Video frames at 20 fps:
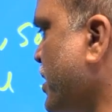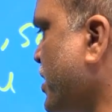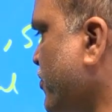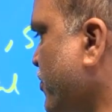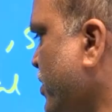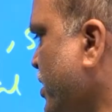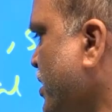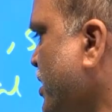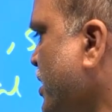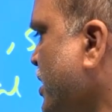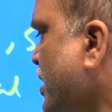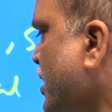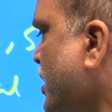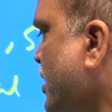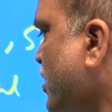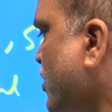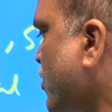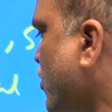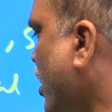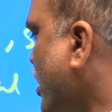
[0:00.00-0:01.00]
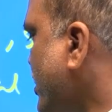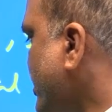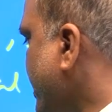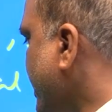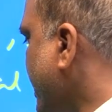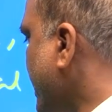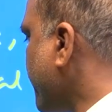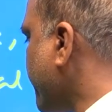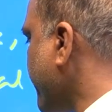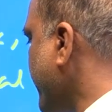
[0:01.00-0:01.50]
that one.
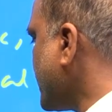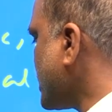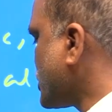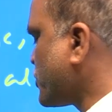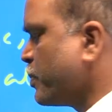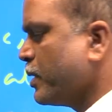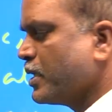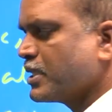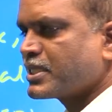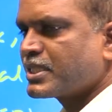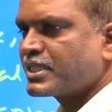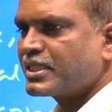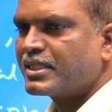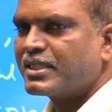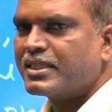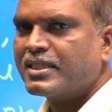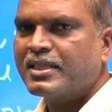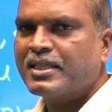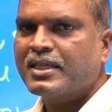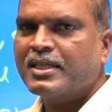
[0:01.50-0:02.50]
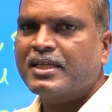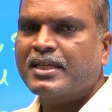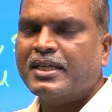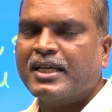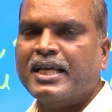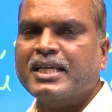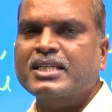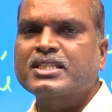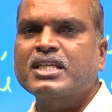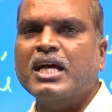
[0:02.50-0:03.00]
Gandhian principles,
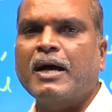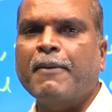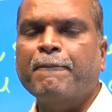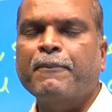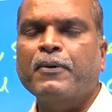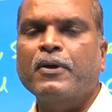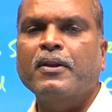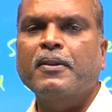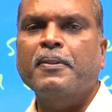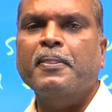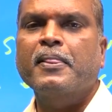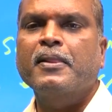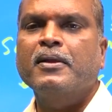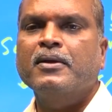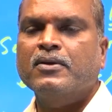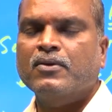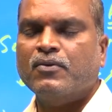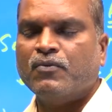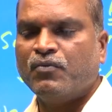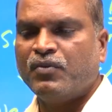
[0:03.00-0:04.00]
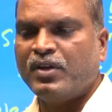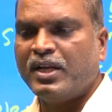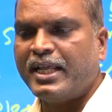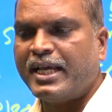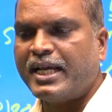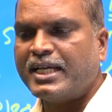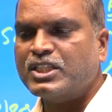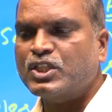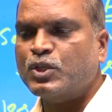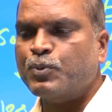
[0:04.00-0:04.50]
example,
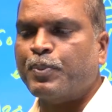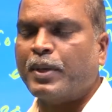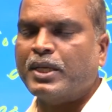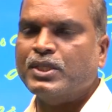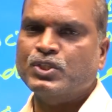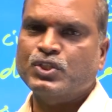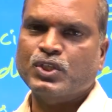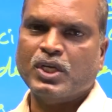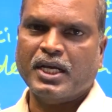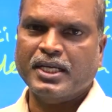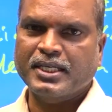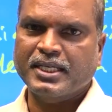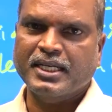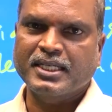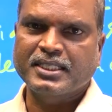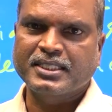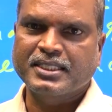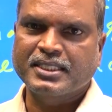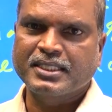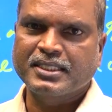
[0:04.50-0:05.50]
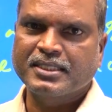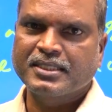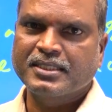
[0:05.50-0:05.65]
village panchayat.